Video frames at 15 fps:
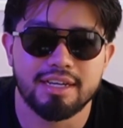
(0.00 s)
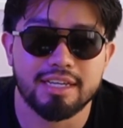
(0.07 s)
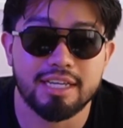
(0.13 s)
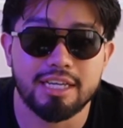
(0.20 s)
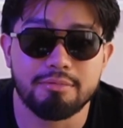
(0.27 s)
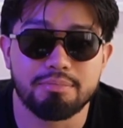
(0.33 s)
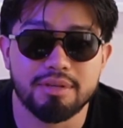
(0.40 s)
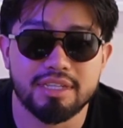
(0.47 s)

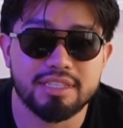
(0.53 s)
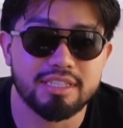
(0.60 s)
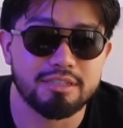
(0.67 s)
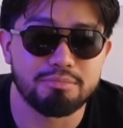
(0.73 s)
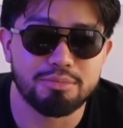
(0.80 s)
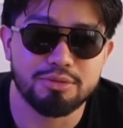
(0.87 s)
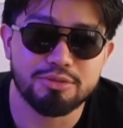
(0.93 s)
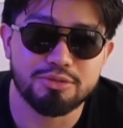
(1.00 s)
Keep it
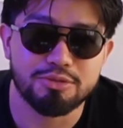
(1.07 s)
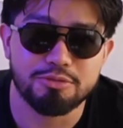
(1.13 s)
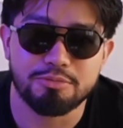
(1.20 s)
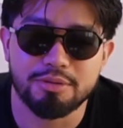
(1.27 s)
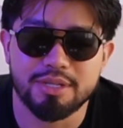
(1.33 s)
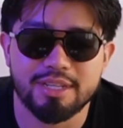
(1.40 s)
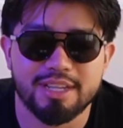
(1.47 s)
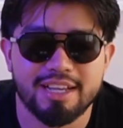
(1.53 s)
simple,
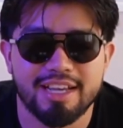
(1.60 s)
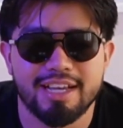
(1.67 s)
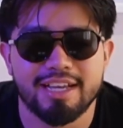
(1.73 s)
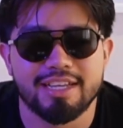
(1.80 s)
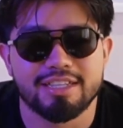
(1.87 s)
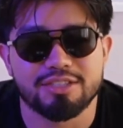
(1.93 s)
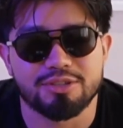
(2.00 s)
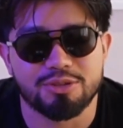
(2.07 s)
stupid.
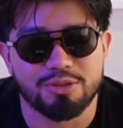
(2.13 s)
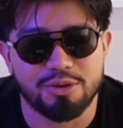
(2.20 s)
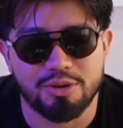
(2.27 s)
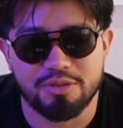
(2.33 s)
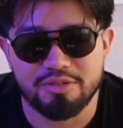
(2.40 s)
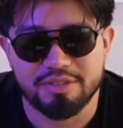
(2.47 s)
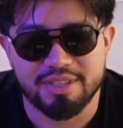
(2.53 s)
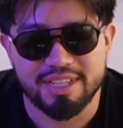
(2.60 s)
So don't
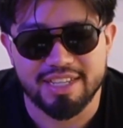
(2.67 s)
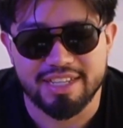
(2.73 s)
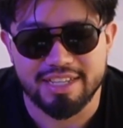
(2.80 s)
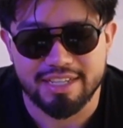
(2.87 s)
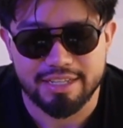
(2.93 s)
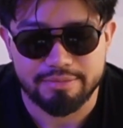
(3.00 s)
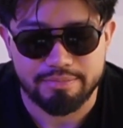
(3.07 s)
overthink it.